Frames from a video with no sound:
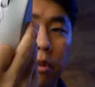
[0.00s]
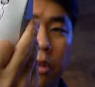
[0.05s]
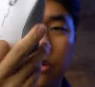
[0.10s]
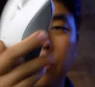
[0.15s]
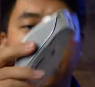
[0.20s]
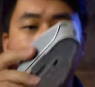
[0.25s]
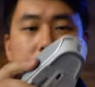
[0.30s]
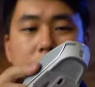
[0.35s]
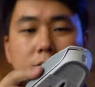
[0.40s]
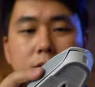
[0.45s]
The
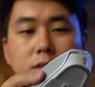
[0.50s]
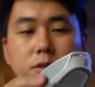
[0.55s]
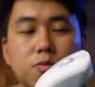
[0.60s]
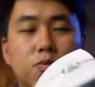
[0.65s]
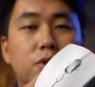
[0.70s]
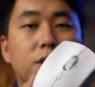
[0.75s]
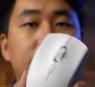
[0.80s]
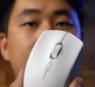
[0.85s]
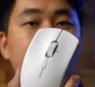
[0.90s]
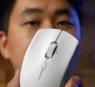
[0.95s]
only thing this
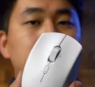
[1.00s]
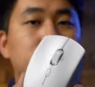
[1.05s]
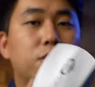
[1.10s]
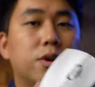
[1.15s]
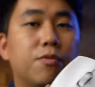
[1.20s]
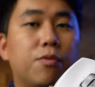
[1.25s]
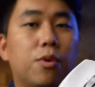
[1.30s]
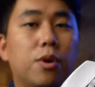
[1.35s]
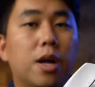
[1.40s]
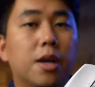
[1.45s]
really has
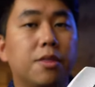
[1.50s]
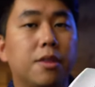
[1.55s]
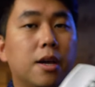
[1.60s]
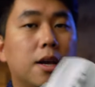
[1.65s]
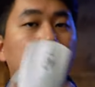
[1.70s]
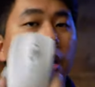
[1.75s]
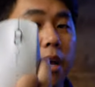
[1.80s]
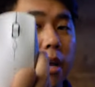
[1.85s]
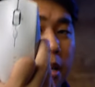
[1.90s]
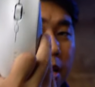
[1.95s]
going for it, I think,
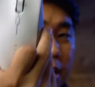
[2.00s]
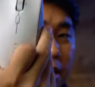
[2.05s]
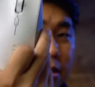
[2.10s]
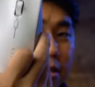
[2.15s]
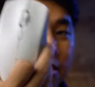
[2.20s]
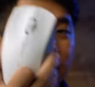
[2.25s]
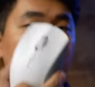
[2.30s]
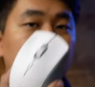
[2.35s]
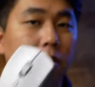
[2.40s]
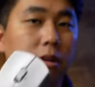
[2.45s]
is
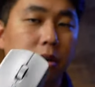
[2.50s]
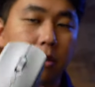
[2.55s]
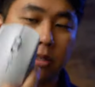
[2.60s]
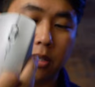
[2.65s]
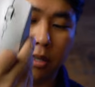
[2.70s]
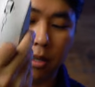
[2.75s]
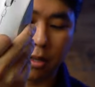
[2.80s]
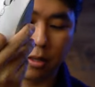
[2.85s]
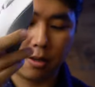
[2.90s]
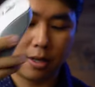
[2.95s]
the looks.
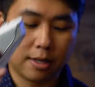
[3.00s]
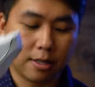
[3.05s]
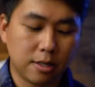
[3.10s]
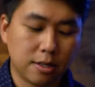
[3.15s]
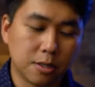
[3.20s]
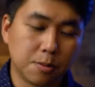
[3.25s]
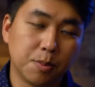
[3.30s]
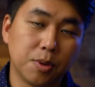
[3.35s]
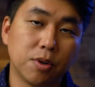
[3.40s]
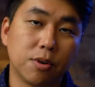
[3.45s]
It, it
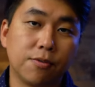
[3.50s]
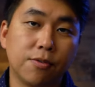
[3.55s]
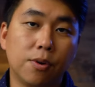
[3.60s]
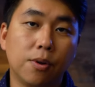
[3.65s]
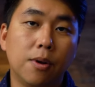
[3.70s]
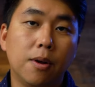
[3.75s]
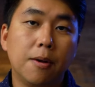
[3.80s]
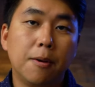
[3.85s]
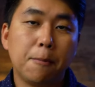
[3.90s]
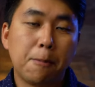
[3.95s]
is beautiful.